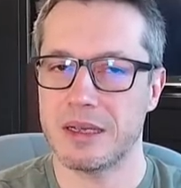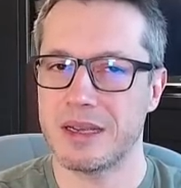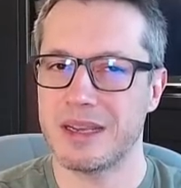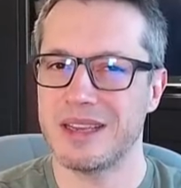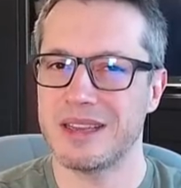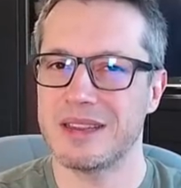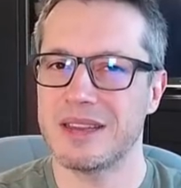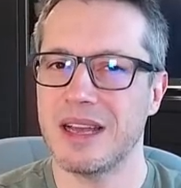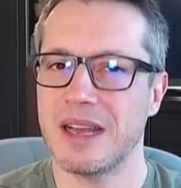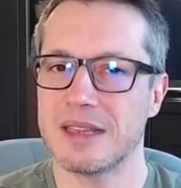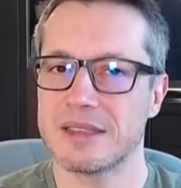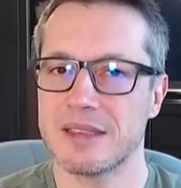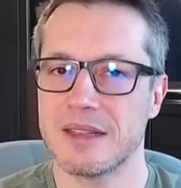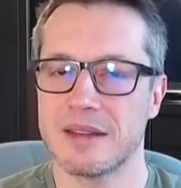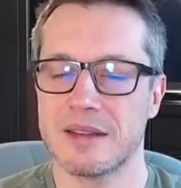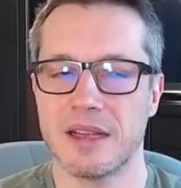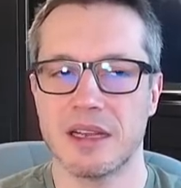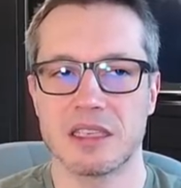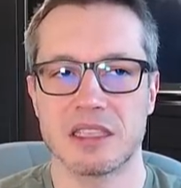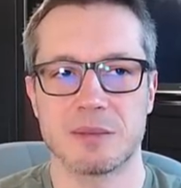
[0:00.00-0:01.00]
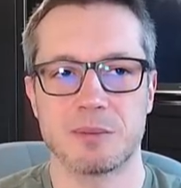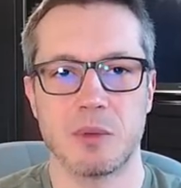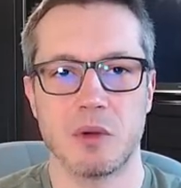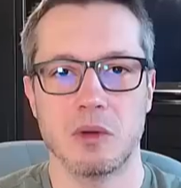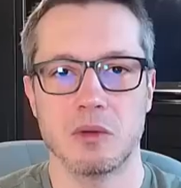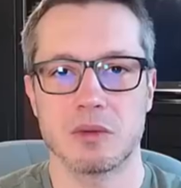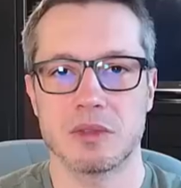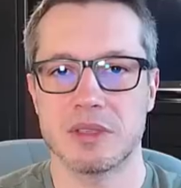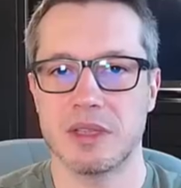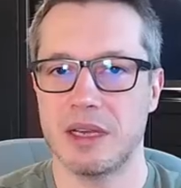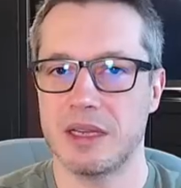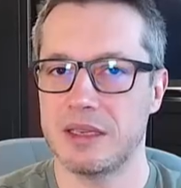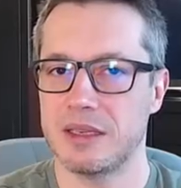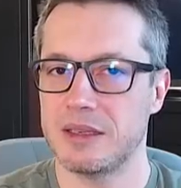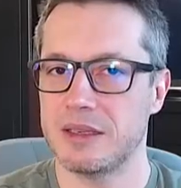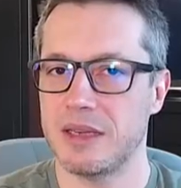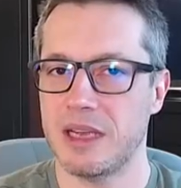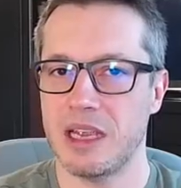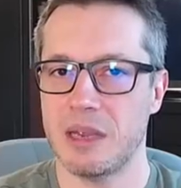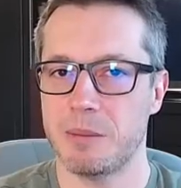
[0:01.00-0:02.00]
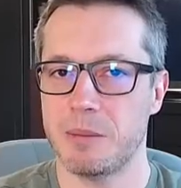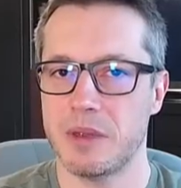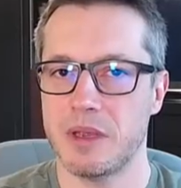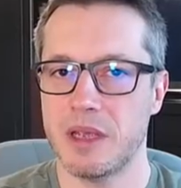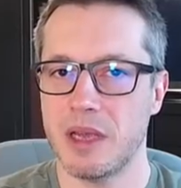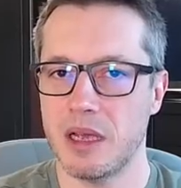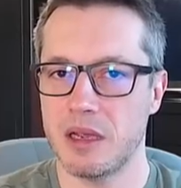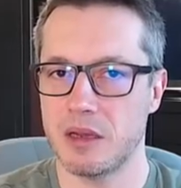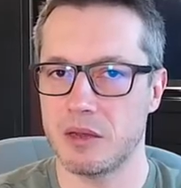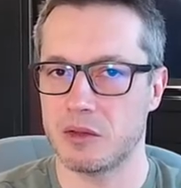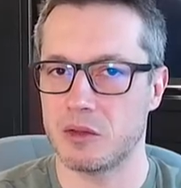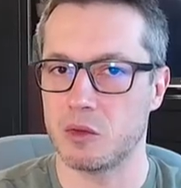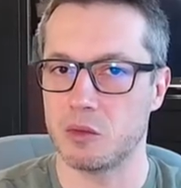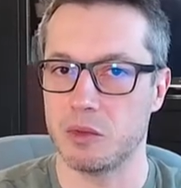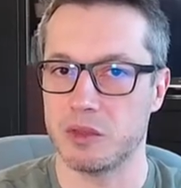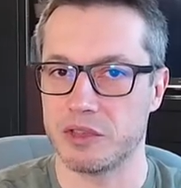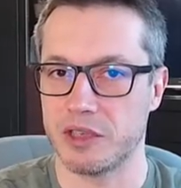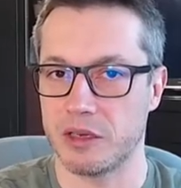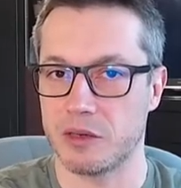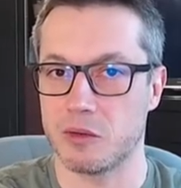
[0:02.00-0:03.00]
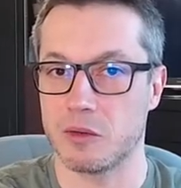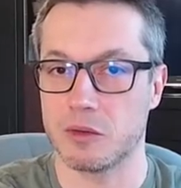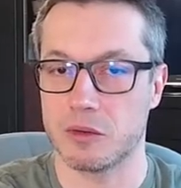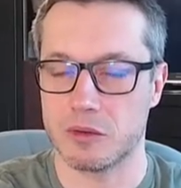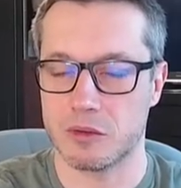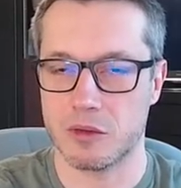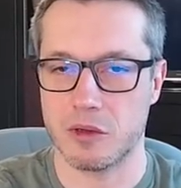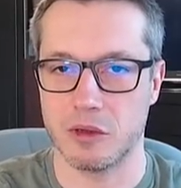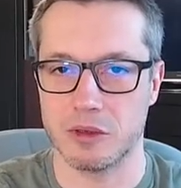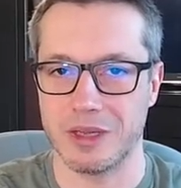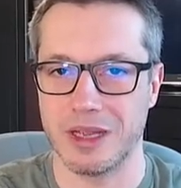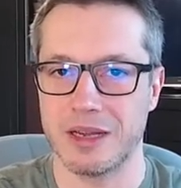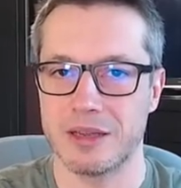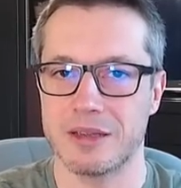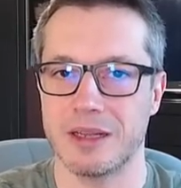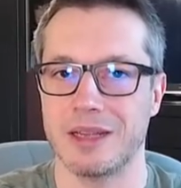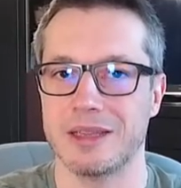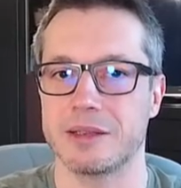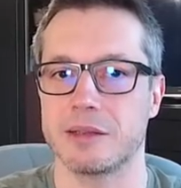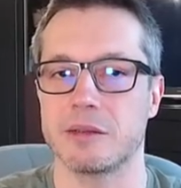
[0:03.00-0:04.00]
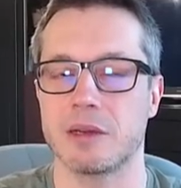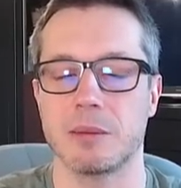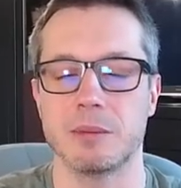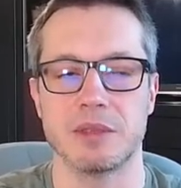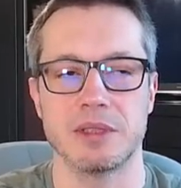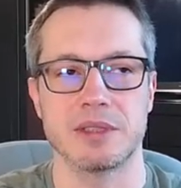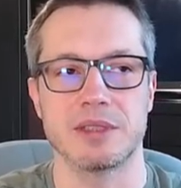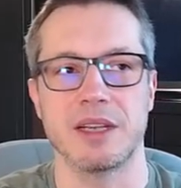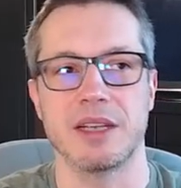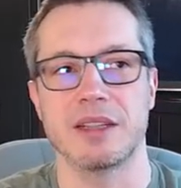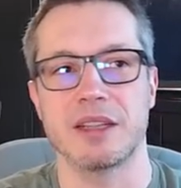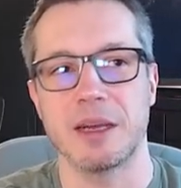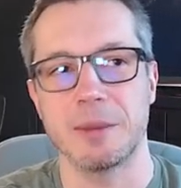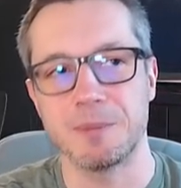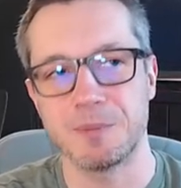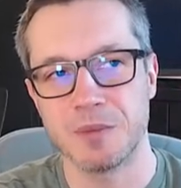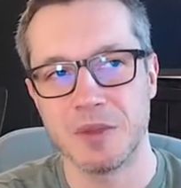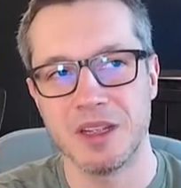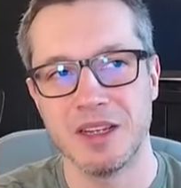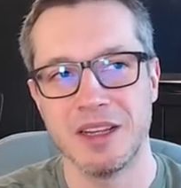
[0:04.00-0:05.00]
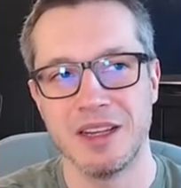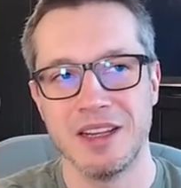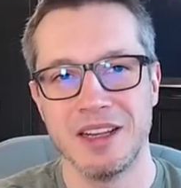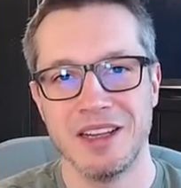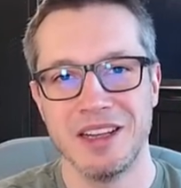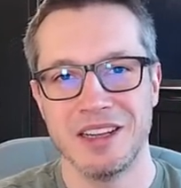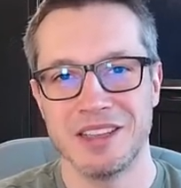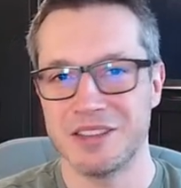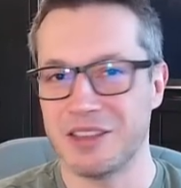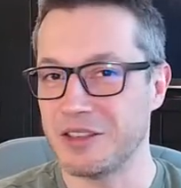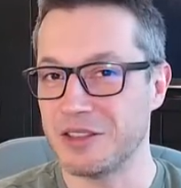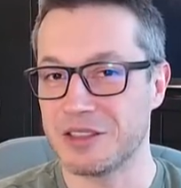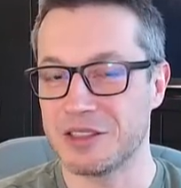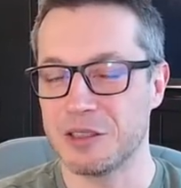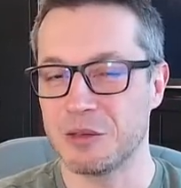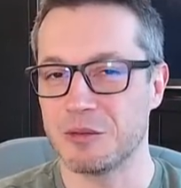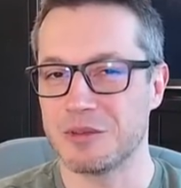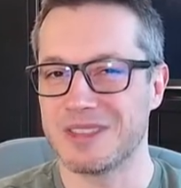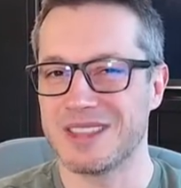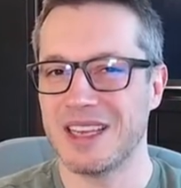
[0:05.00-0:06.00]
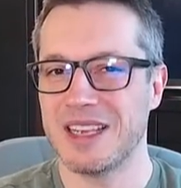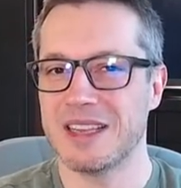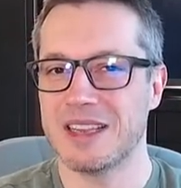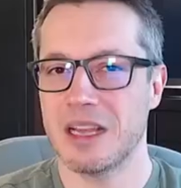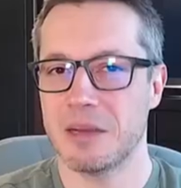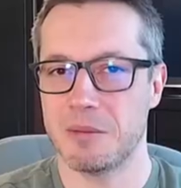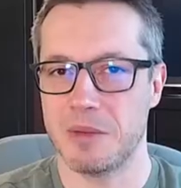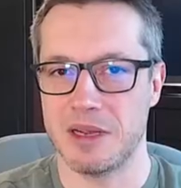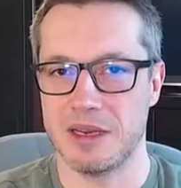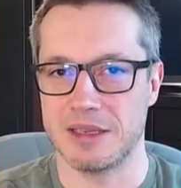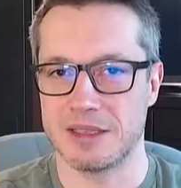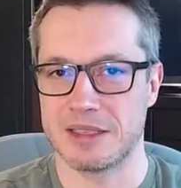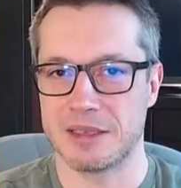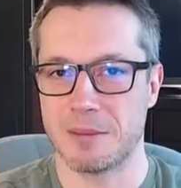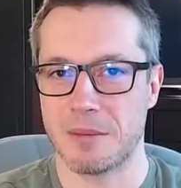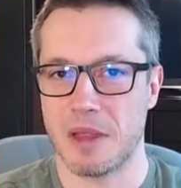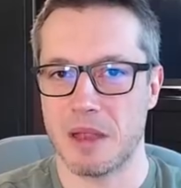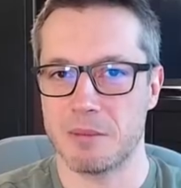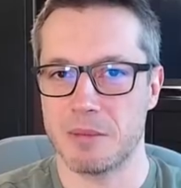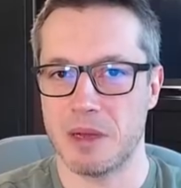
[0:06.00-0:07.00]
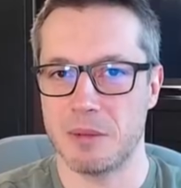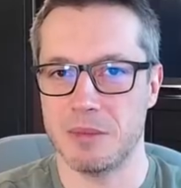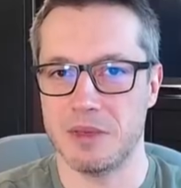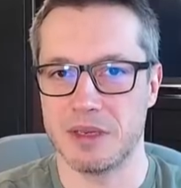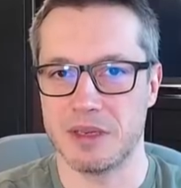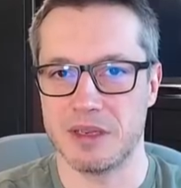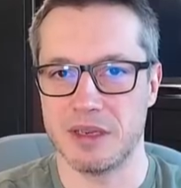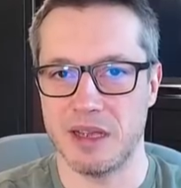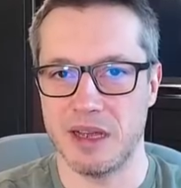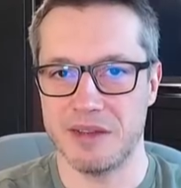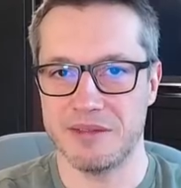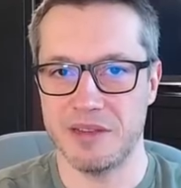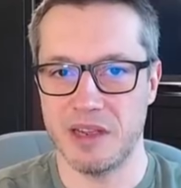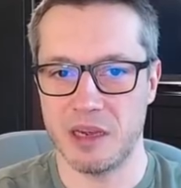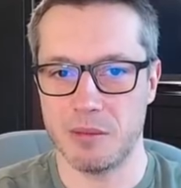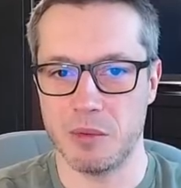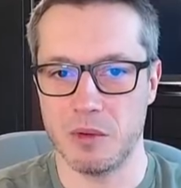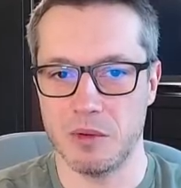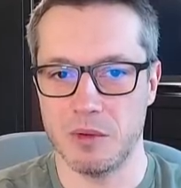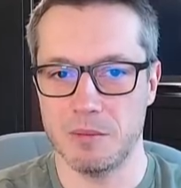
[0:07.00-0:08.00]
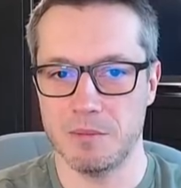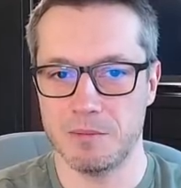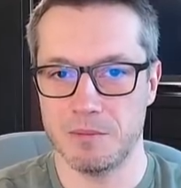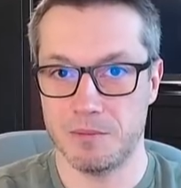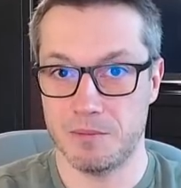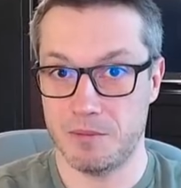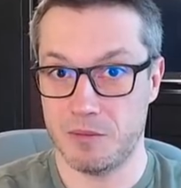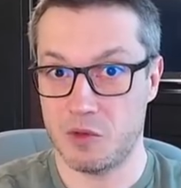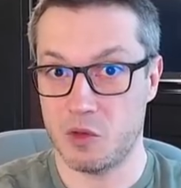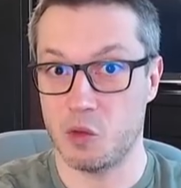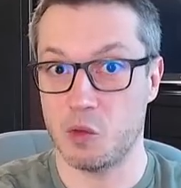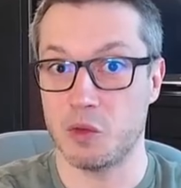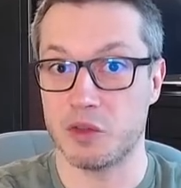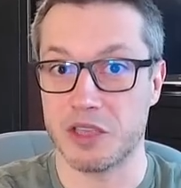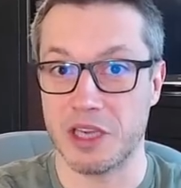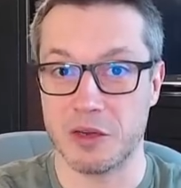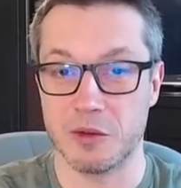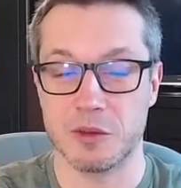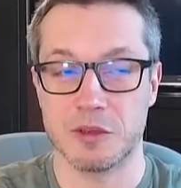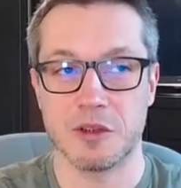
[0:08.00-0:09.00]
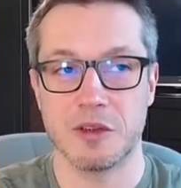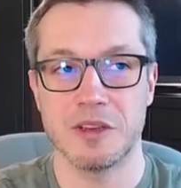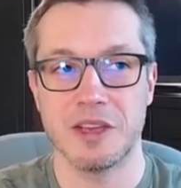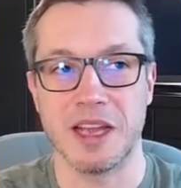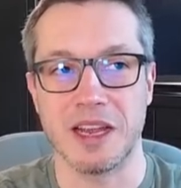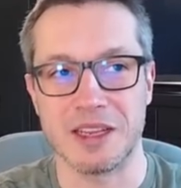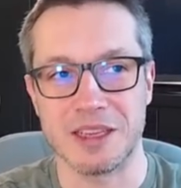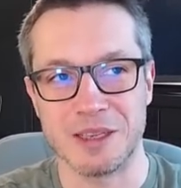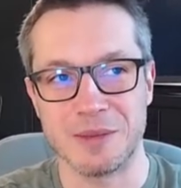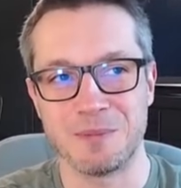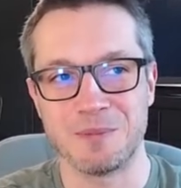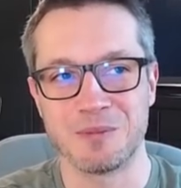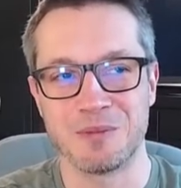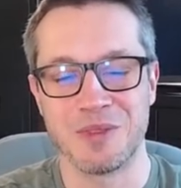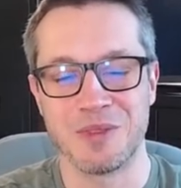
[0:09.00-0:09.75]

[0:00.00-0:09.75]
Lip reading: he doesn't expose an API to which I could connect and grab this data. There is no database publicly available to which I could connect.